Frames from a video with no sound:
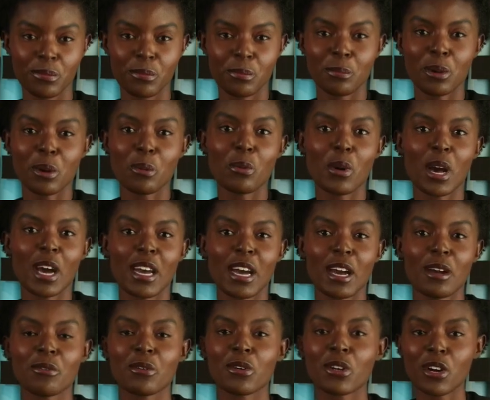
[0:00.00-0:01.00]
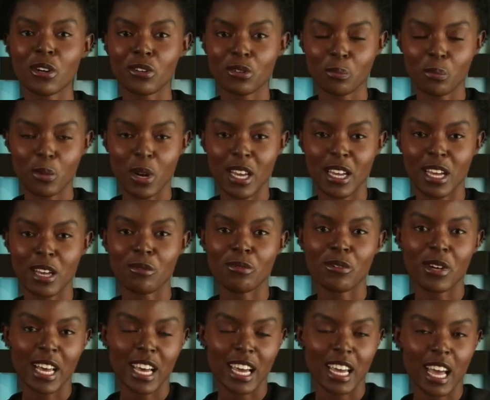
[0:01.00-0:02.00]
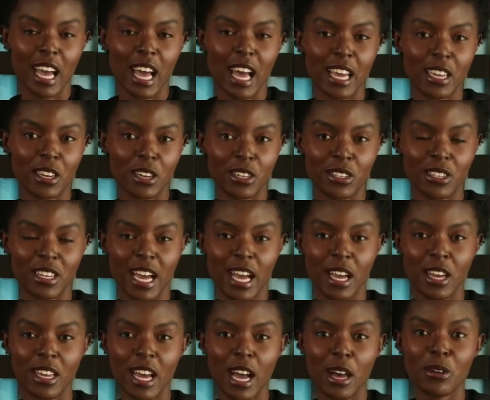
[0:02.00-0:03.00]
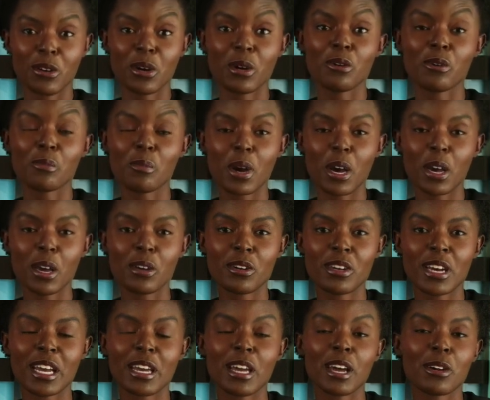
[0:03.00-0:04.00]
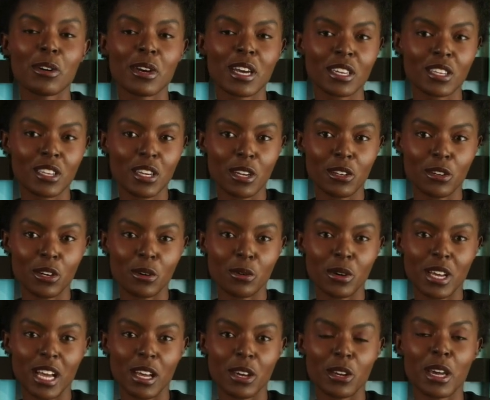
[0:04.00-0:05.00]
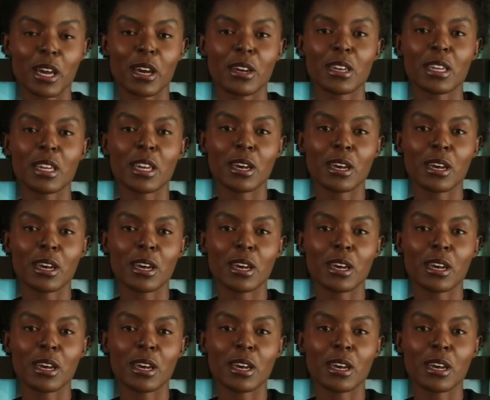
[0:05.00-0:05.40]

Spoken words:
But what if, just what if, AI could tear down those walls and unleash a new era,